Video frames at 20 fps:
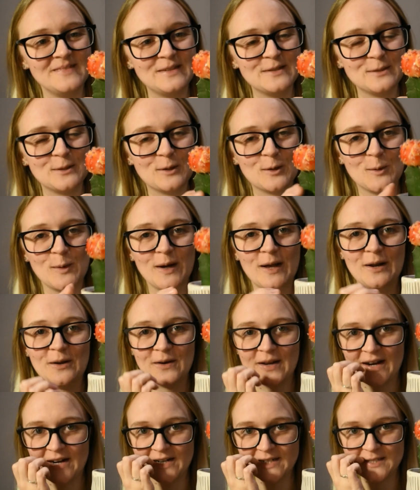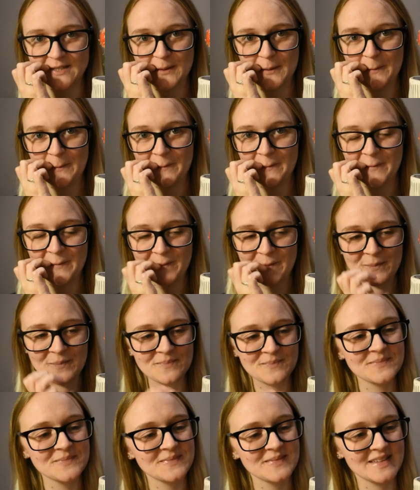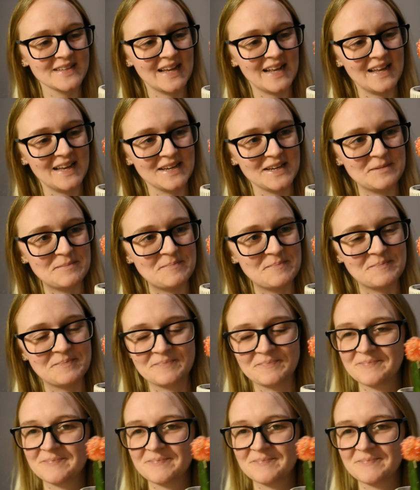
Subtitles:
He's got quite a lot of character. I like him.